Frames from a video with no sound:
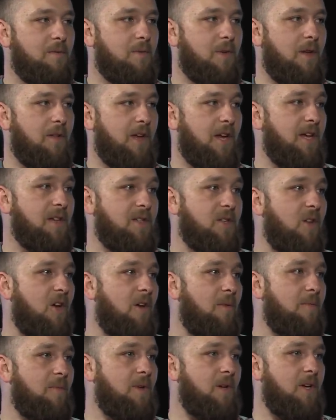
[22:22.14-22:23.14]
I think
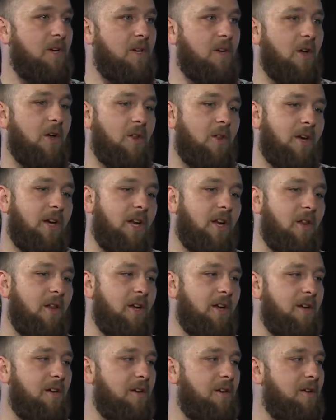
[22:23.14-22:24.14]
Islam, you know, I look at it
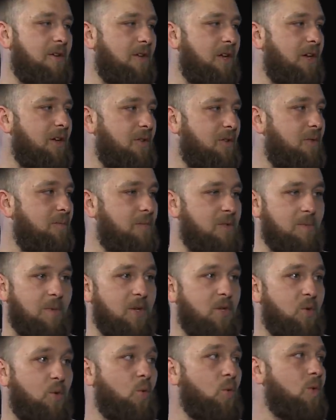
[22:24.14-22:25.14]
like it's my
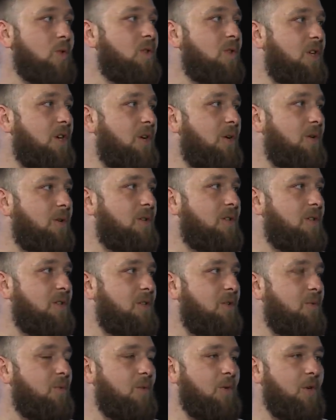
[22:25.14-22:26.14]
tools, you know. It's
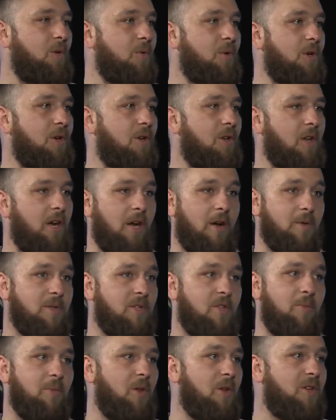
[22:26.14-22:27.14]
you wouldn't, like I was
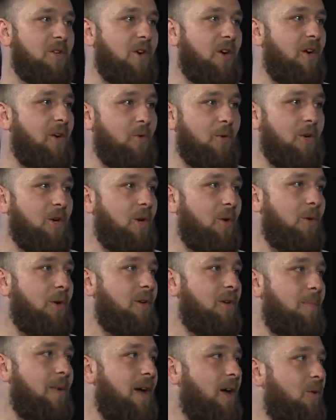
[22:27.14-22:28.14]
in the military, you wouldn't go
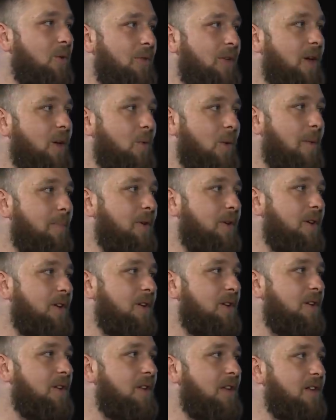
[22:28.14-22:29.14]
into battle without a weapon,
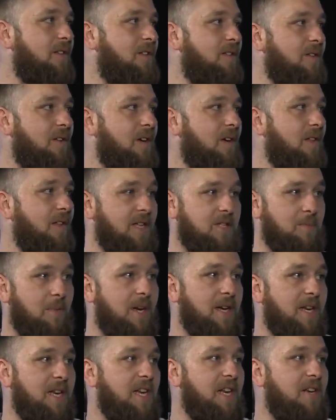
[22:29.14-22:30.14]
and that's
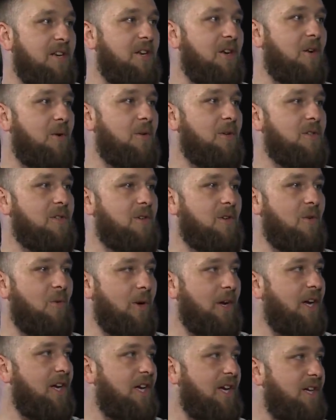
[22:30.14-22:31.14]
my deen, you know. It's
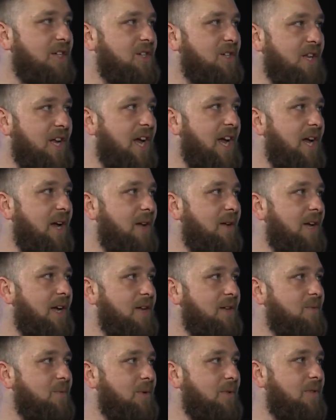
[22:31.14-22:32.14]
going into each day
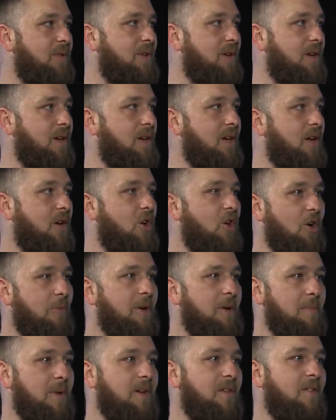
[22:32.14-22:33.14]
with
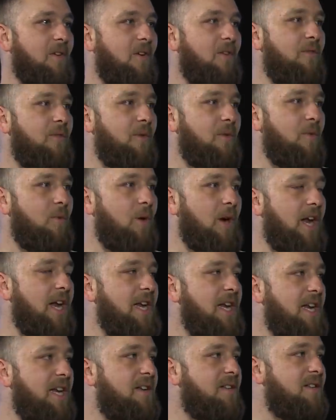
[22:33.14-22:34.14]
arming myself with what I
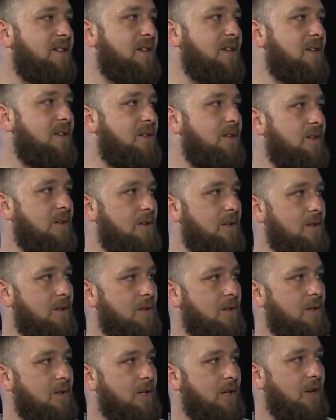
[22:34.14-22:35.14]
need to,
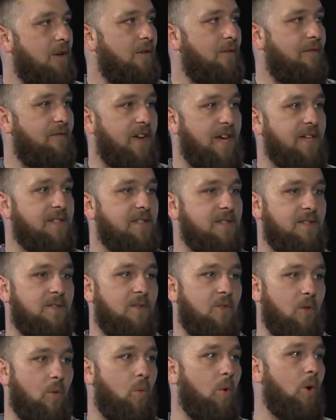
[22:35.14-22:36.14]
you know, face
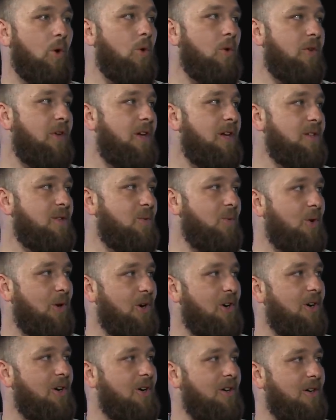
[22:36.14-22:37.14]
the world, as it were.